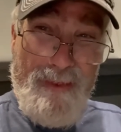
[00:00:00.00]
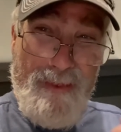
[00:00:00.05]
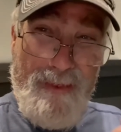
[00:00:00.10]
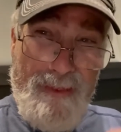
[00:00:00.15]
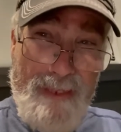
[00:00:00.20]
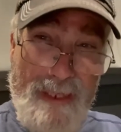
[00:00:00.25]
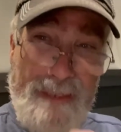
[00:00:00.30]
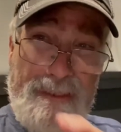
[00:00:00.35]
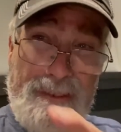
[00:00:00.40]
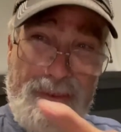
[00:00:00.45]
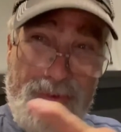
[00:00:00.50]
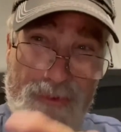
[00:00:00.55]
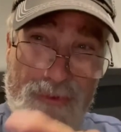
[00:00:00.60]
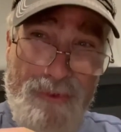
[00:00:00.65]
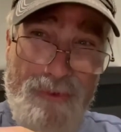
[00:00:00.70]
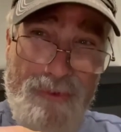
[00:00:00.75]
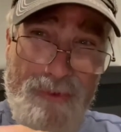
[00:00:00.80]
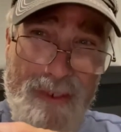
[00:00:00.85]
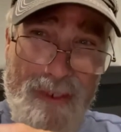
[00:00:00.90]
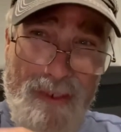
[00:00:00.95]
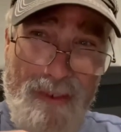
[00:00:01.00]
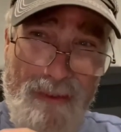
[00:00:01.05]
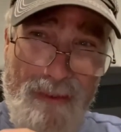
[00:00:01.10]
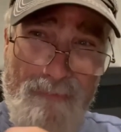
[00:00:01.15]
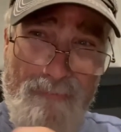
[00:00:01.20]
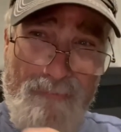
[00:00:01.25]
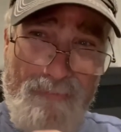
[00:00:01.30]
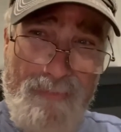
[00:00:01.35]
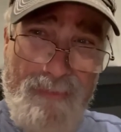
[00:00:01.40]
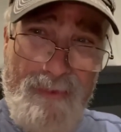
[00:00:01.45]
That's true, Doug.
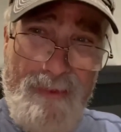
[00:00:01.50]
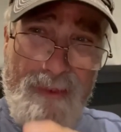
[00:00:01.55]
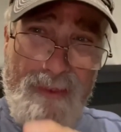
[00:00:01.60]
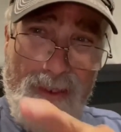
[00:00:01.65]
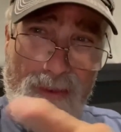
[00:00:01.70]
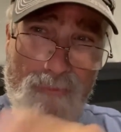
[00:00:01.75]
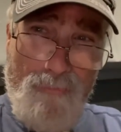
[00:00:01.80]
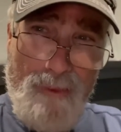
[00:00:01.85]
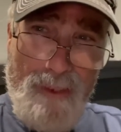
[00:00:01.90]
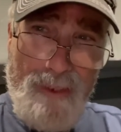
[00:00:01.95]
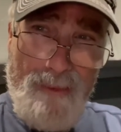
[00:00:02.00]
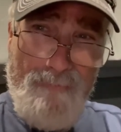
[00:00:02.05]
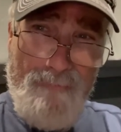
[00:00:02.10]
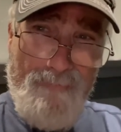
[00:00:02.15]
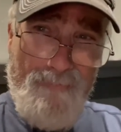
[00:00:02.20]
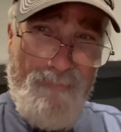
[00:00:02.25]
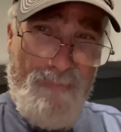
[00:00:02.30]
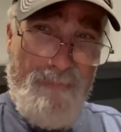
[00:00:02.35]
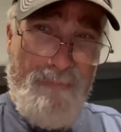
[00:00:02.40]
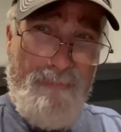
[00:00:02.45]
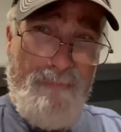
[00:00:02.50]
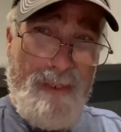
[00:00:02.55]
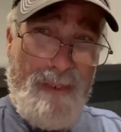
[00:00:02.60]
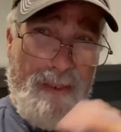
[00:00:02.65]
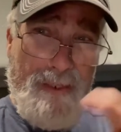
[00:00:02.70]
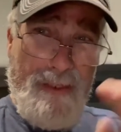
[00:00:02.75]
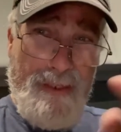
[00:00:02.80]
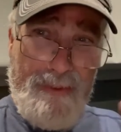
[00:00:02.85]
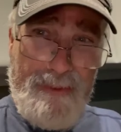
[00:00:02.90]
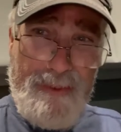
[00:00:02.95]
Doug 1. But
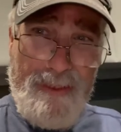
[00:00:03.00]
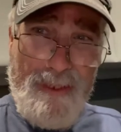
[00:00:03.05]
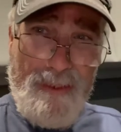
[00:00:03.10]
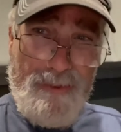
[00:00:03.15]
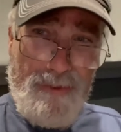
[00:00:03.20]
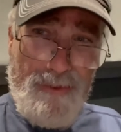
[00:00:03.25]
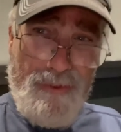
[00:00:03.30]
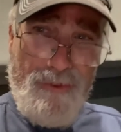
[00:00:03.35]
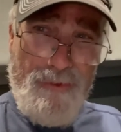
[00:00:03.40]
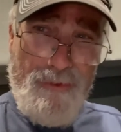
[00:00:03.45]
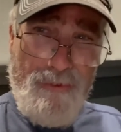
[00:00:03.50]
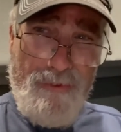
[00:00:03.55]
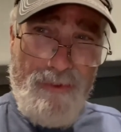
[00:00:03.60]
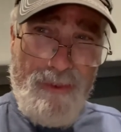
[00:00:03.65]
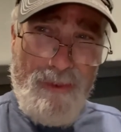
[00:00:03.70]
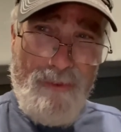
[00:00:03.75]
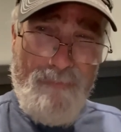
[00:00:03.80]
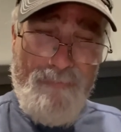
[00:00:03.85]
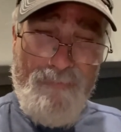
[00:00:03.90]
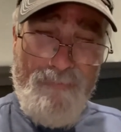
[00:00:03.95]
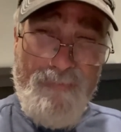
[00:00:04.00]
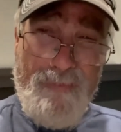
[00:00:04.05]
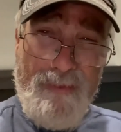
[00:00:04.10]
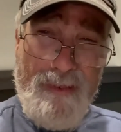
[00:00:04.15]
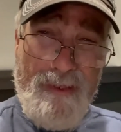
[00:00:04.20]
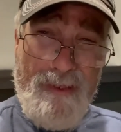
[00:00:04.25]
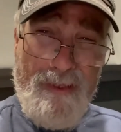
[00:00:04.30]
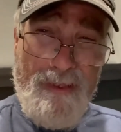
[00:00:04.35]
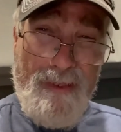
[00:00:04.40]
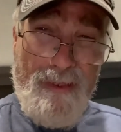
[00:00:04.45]
here's Doug 2. You know,
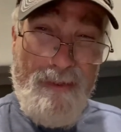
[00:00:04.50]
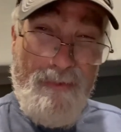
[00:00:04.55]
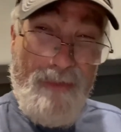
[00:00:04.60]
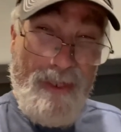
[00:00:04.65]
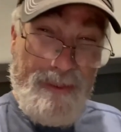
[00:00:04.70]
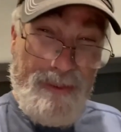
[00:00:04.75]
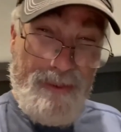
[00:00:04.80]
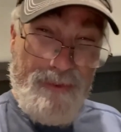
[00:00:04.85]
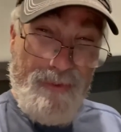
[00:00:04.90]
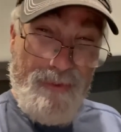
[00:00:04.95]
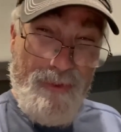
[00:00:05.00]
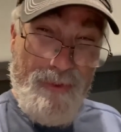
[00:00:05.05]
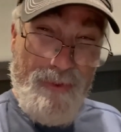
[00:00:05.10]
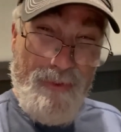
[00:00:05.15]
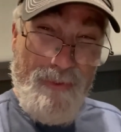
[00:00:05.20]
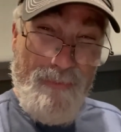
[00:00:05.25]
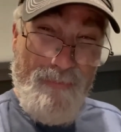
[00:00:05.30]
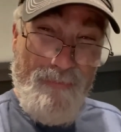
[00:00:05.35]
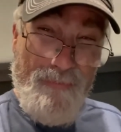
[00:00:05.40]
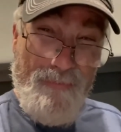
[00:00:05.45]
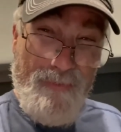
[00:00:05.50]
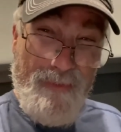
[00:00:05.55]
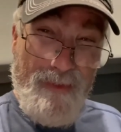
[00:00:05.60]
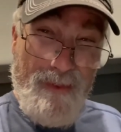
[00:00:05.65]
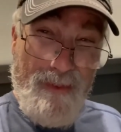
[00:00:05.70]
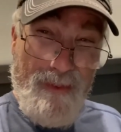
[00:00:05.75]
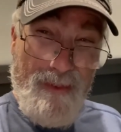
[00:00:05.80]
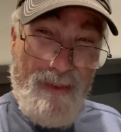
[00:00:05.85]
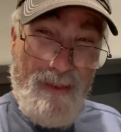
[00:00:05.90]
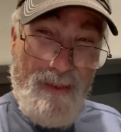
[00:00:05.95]
that's true.
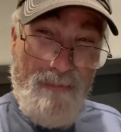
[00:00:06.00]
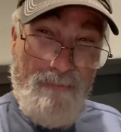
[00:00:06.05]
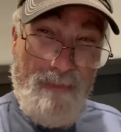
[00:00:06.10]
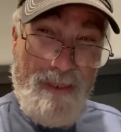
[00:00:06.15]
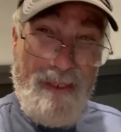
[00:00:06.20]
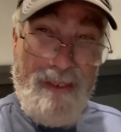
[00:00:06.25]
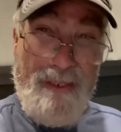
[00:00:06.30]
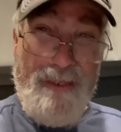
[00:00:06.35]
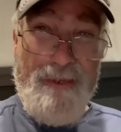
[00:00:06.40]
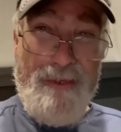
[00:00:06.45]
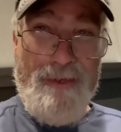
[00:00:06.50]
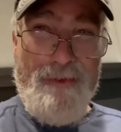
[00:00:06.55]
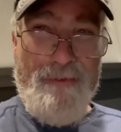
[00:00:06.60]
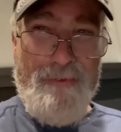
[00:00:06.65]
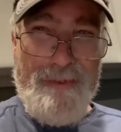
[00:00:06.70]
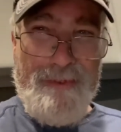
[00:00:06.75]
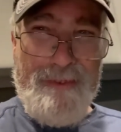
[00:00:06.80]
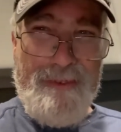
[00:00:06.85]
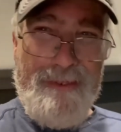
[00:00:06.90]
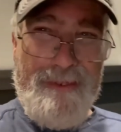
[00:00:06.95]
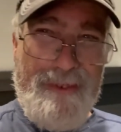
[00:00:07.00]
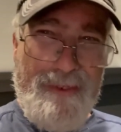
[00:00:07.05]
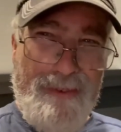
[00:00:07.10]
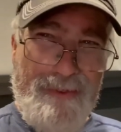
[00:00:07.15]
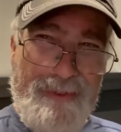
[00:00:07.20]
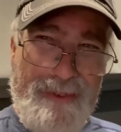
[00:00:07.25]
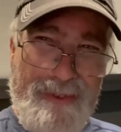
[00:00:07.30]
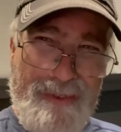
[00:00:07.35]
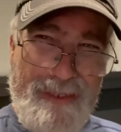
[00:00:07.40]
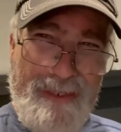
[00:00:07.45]
But you know what? You know,
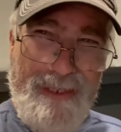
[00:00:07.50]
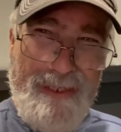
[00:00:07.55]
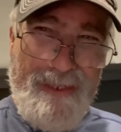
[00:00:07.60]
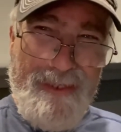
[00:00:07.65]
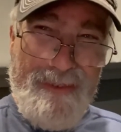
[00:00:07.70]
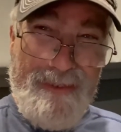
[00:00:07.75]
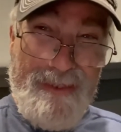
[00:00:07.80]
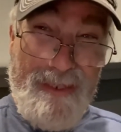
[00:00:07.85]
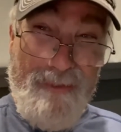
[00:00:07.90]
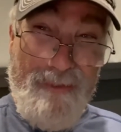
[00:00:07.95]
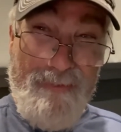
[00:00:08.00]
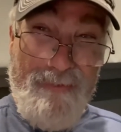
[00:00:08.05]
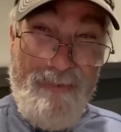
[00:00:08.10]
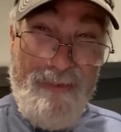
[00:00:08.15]
you're kidding yourself.